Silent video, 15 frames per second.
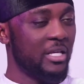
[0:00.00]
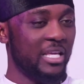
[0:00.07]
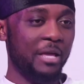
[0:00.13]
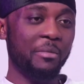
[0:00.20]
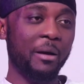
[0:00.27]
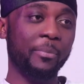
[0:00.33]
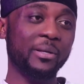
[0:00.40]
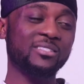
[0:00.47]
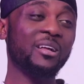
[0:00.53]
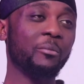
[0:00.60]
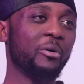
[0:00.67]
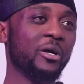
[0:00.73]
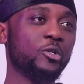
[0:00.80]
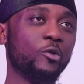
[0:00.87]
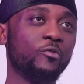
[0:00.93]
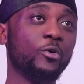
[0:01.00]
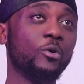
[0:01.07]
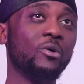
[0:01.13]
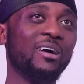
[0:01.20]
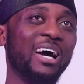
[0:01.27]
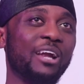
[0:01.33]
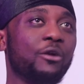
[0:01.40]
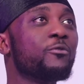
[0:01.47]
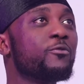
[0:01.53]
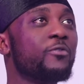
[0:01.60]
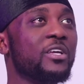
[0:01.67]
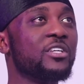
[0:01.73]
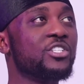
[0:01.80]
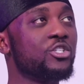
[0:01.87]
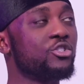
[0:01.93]
In my personal point of view, I don't
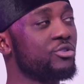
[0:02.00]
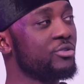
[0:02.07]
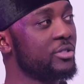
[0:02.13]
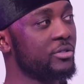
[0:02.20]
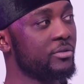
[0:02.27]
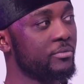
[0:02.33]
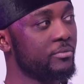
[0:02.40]
think she should.